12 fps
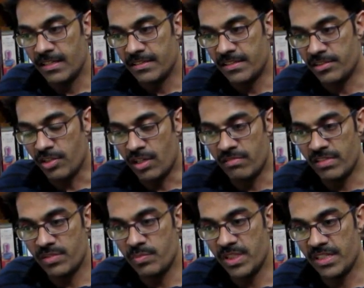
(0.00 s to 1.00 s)
there has always
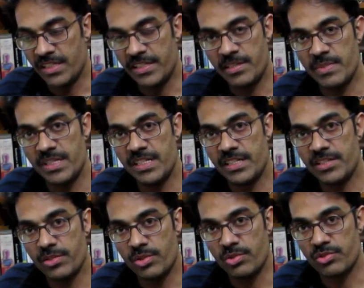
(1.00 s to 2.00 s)
been an intermediate
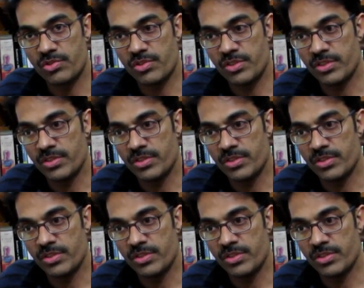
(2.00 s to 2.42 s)
host uh,